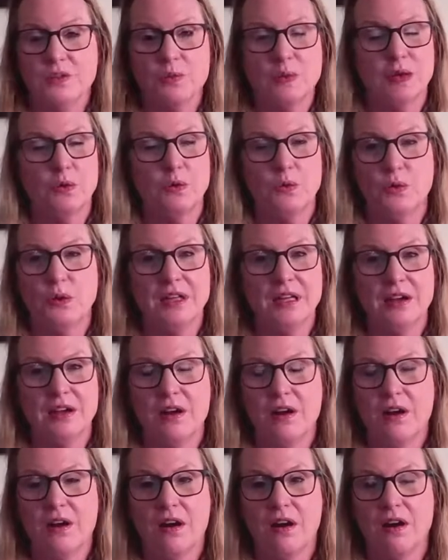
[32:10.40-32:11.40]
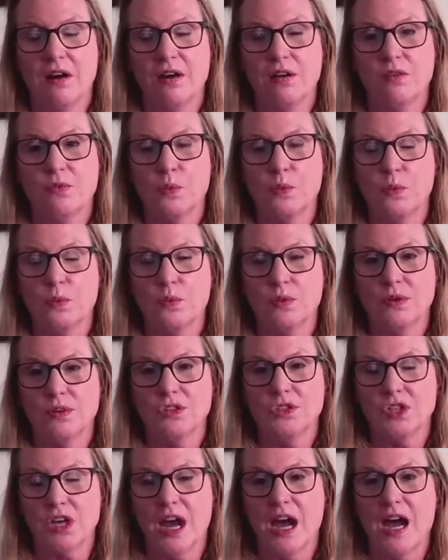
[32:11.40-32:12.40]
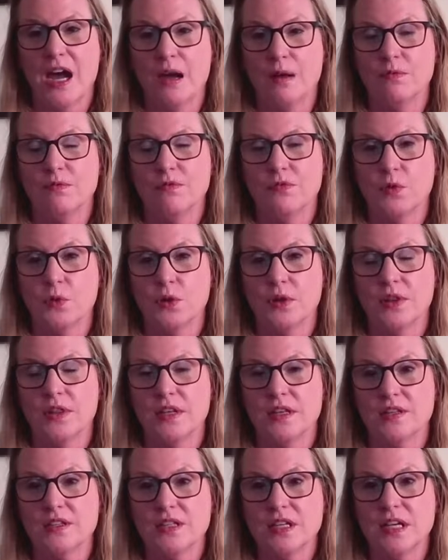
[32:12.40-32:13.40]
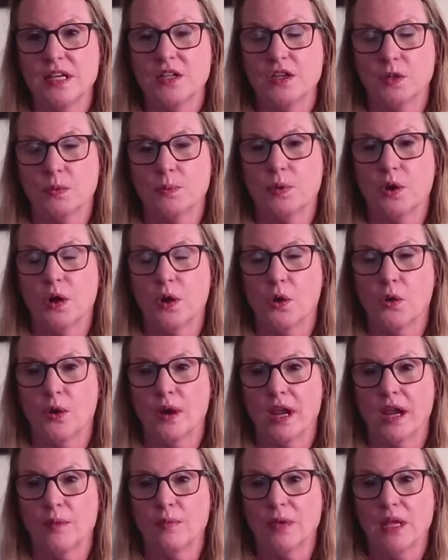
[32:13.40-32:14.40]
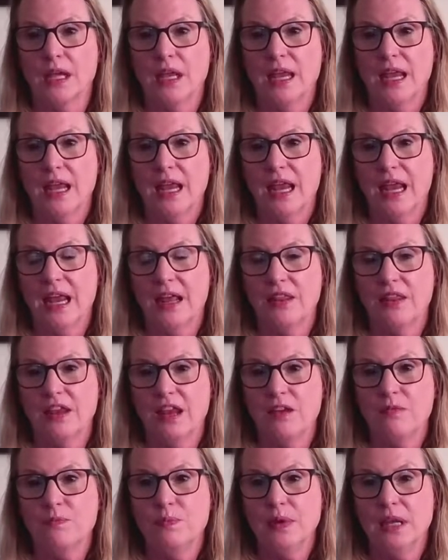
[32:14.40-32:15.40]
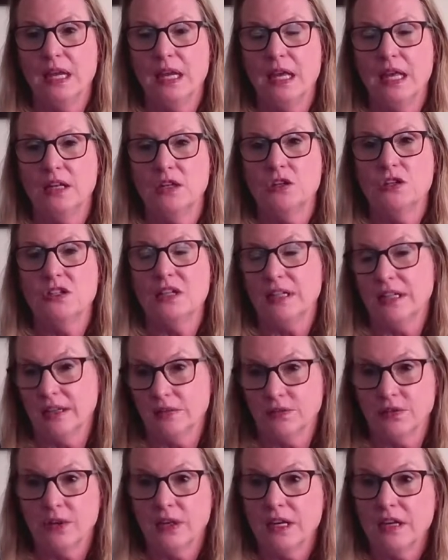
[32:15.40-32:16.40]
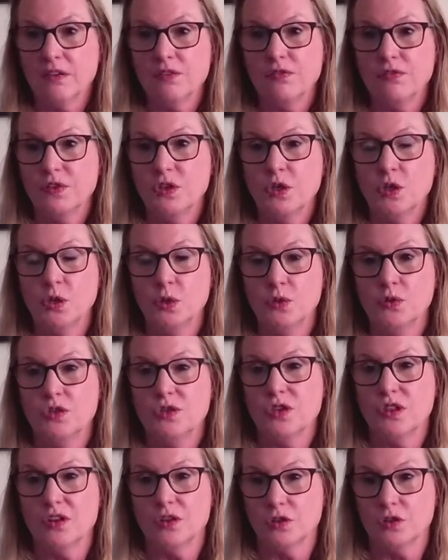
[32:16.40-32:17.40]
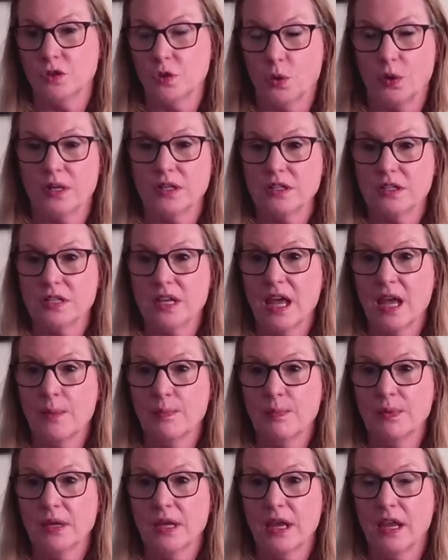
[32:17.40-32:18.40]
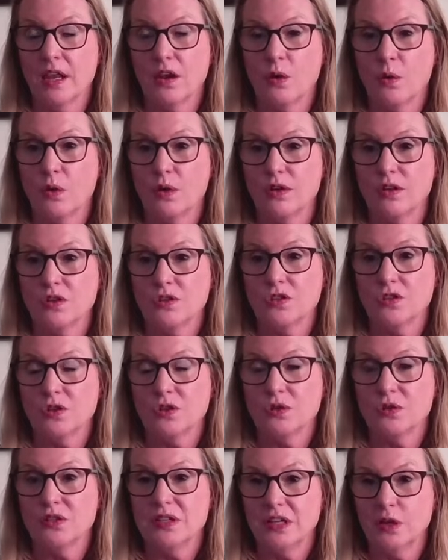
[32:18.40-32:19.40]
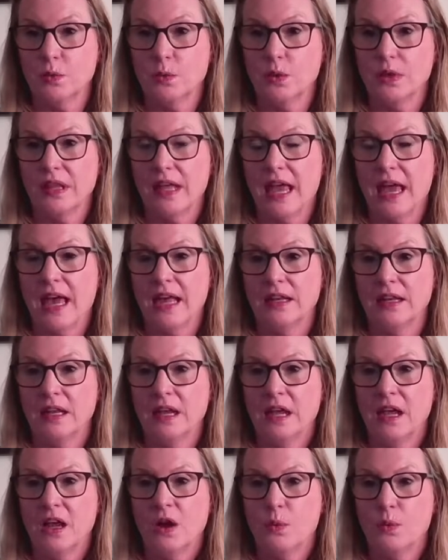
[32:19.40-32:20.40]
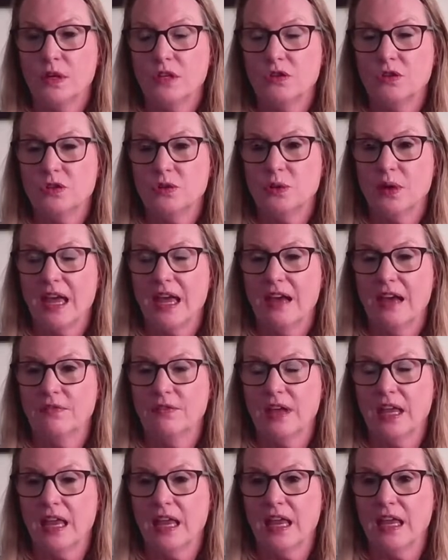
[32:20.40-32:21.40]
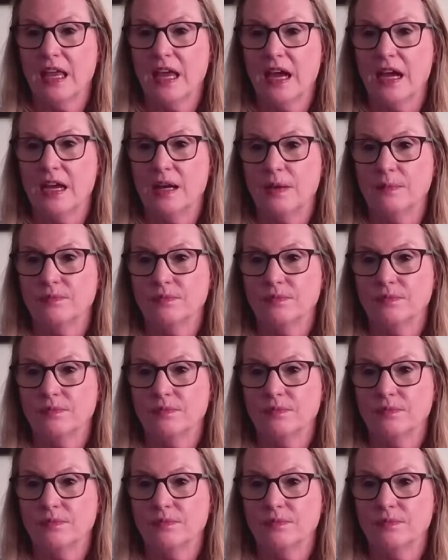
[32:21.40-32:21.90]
It's been a really hard job for the senior program, and they've been delivering food to their doorstep in order to deal with that. We do have a